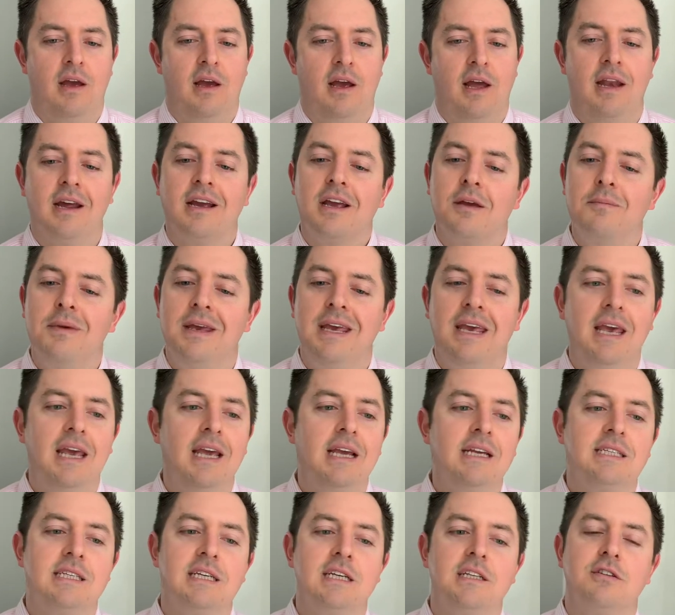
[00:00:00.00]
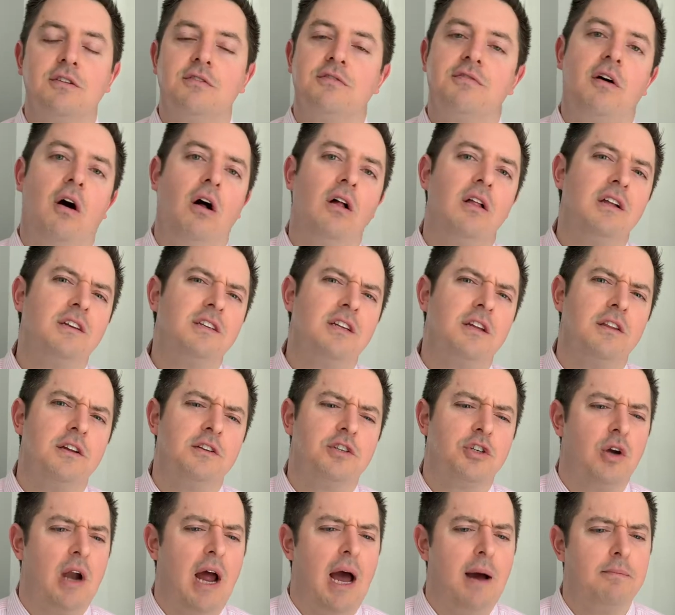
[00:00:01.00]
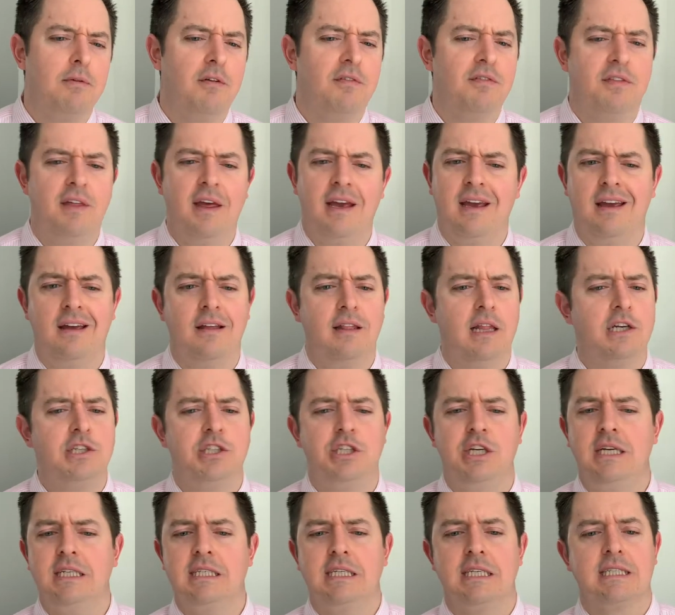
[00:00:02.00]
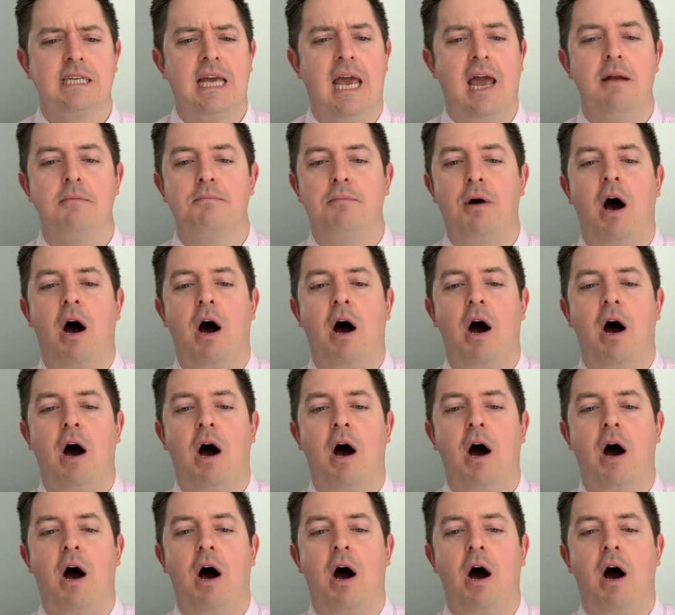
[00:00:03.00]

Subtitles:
And it can be easy to fall into the trap of thinking that Jesus can't